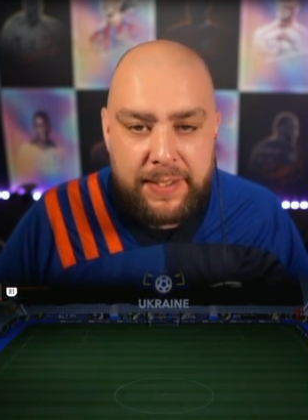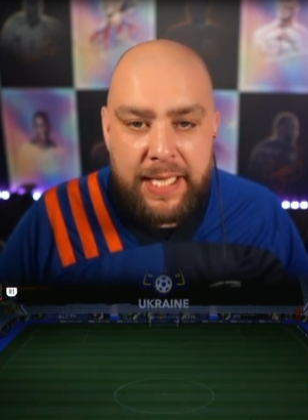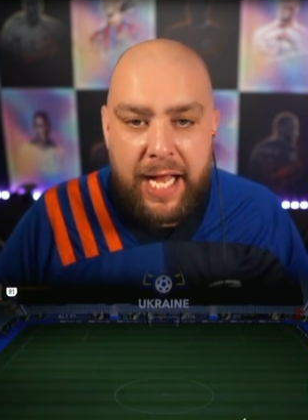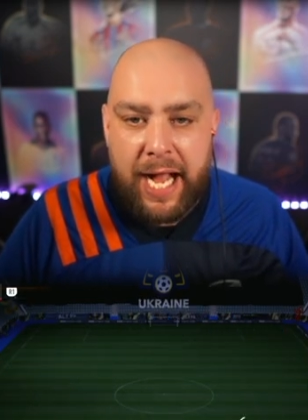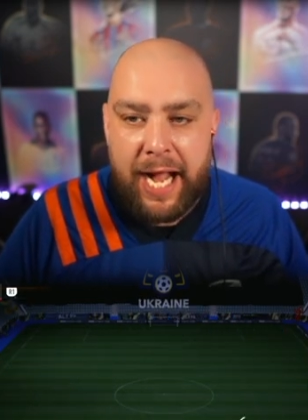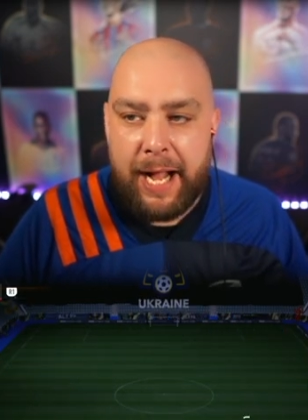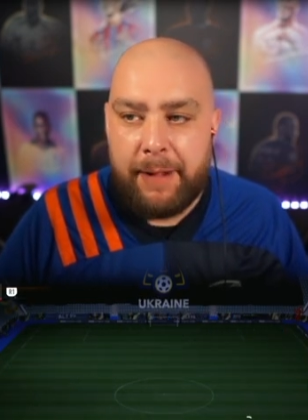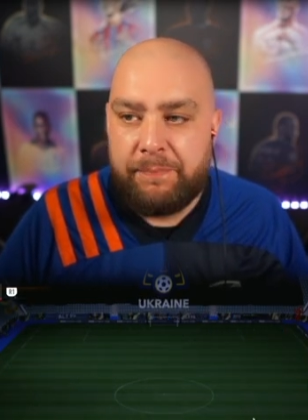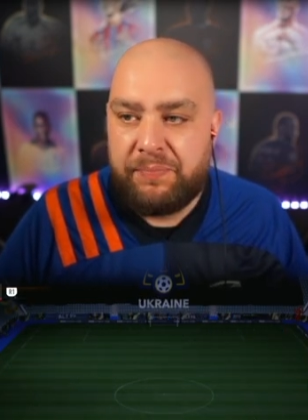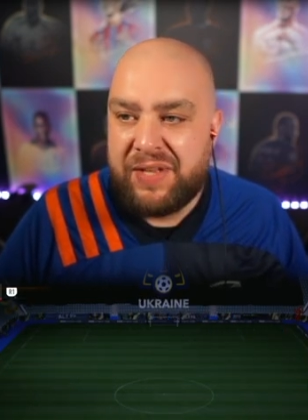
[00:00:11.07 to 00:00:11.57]

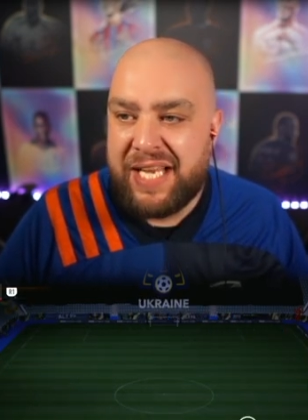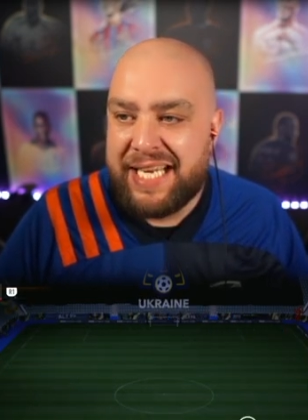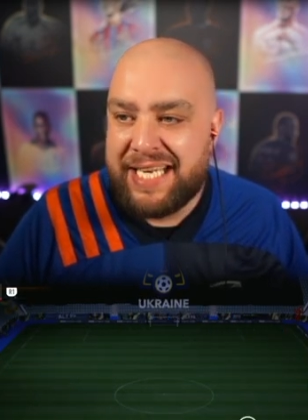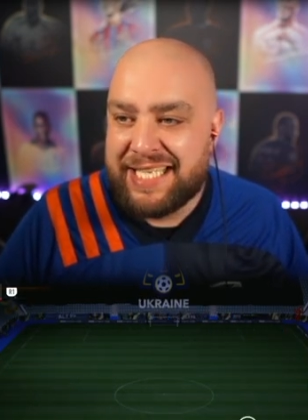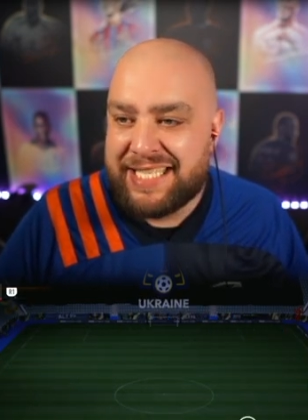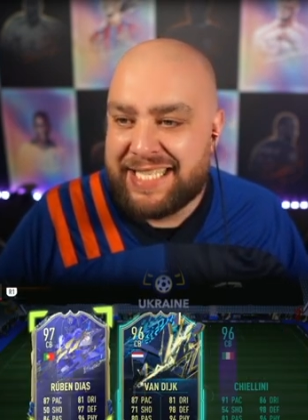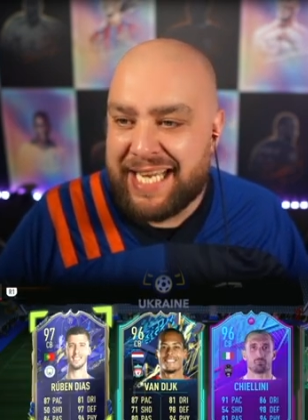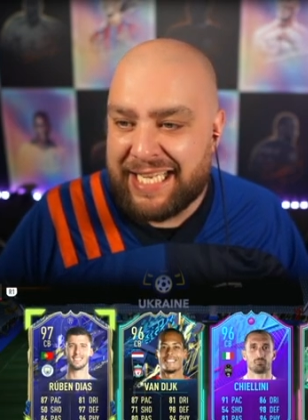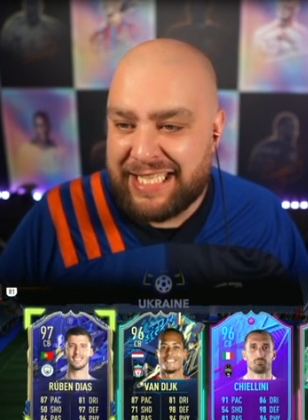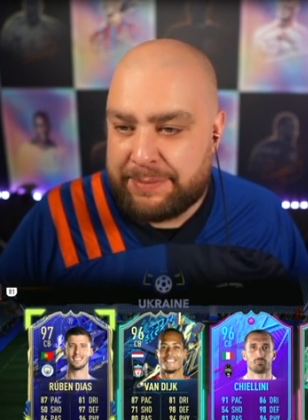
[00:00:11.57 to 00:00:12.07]
Um, in the
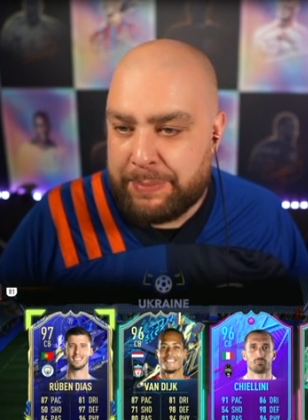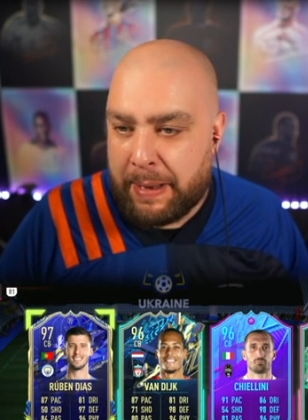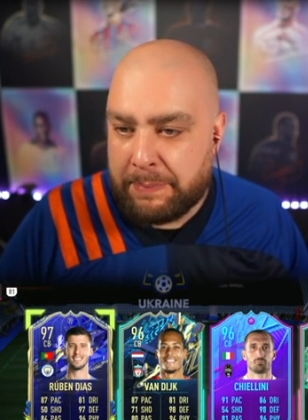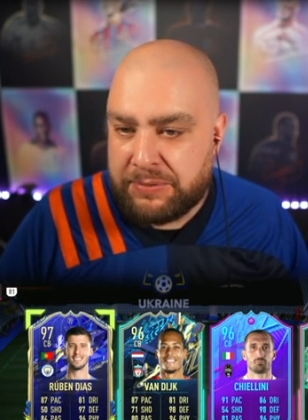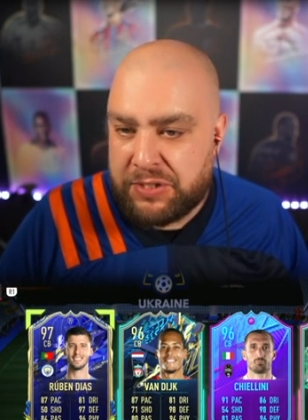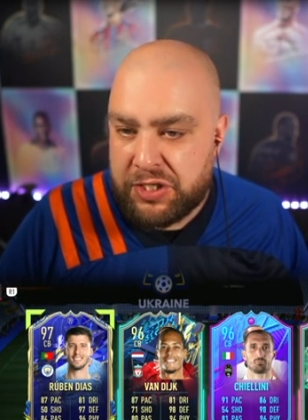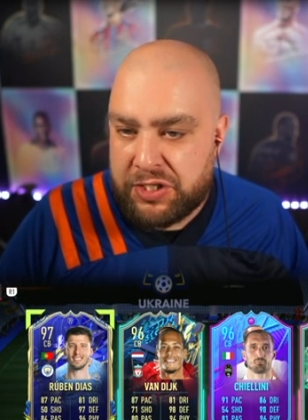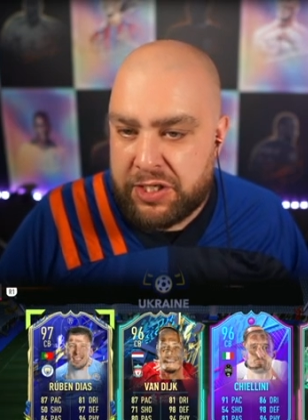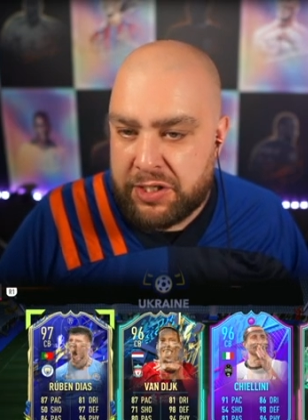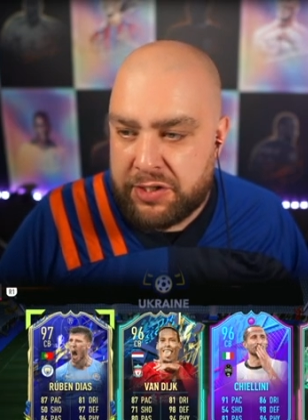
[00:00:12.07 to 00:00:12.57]
centre-back
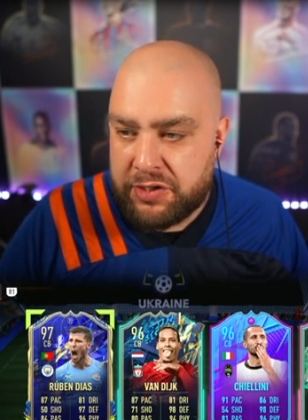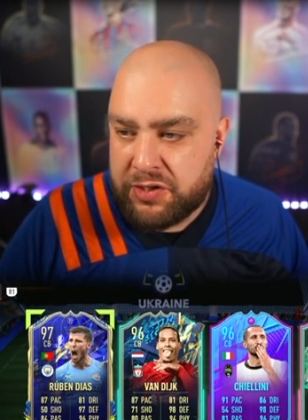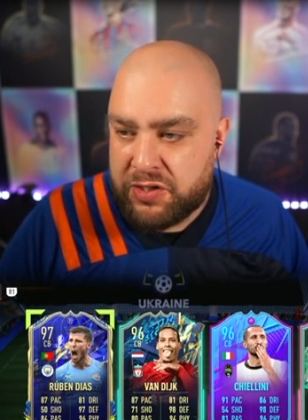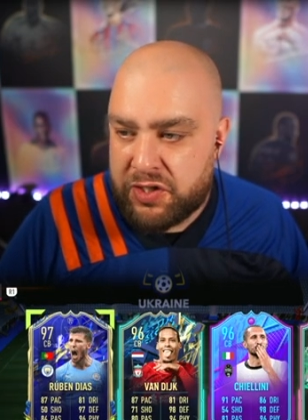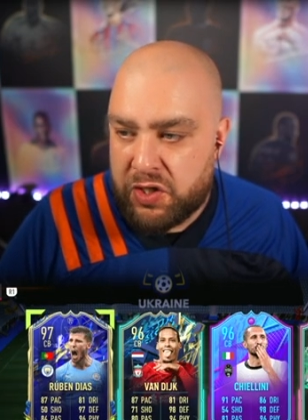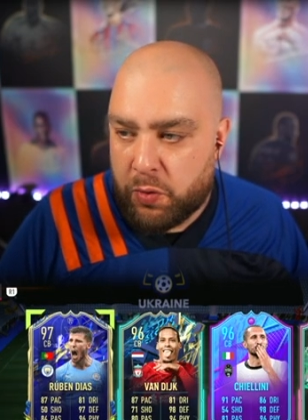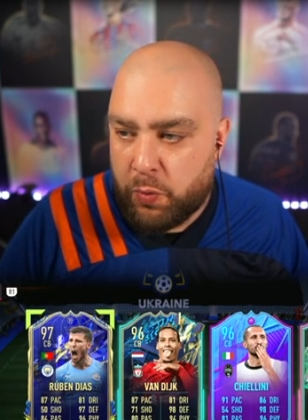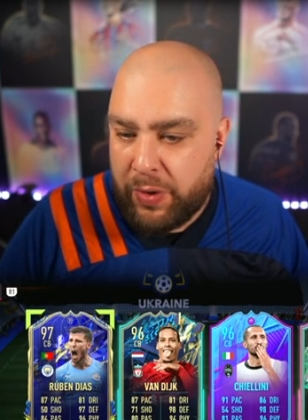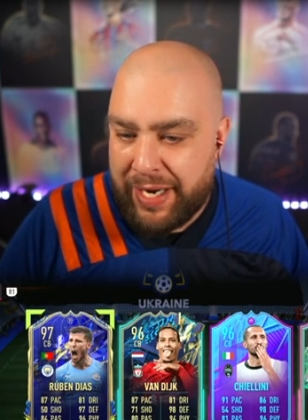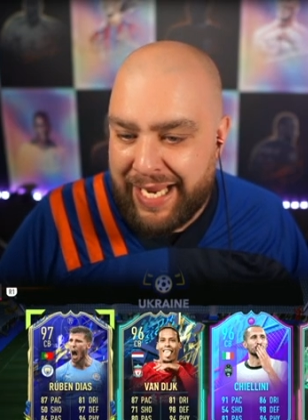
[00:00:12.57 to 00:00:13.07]

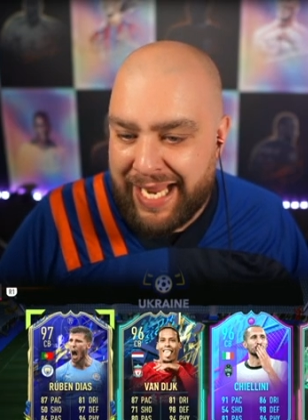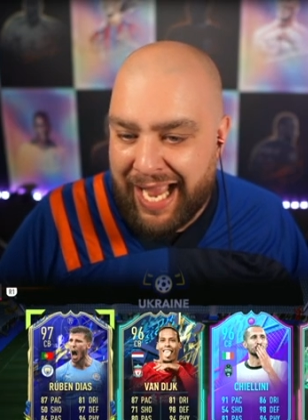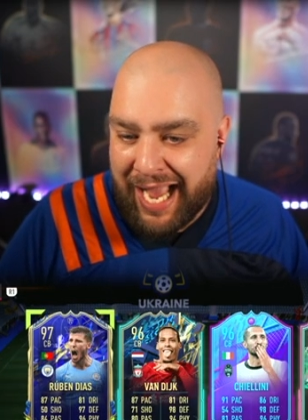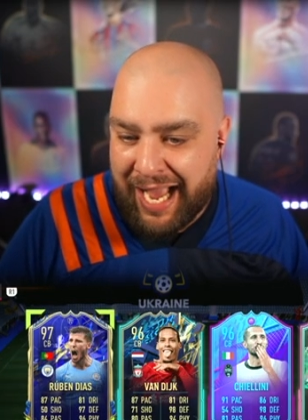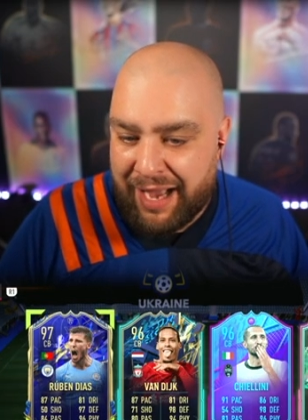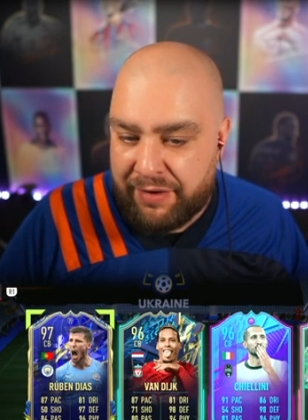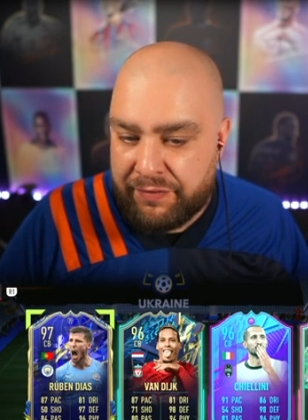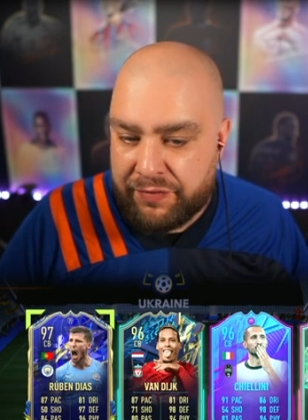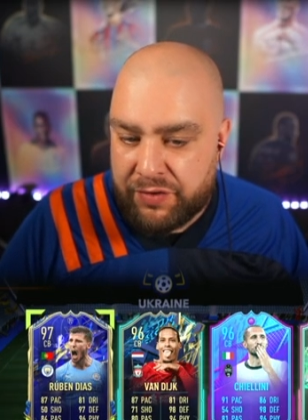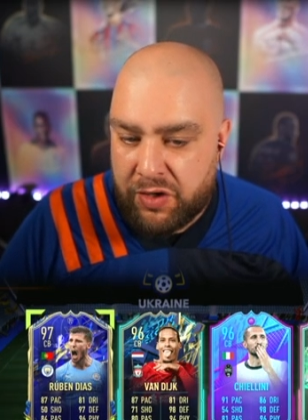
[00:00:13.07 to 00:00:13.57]
positions, we
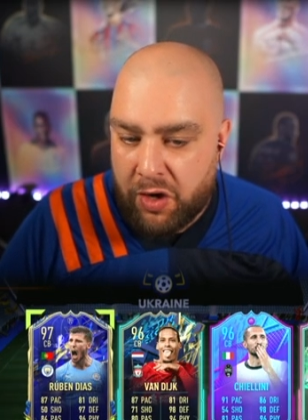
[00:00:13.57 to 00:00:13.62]
have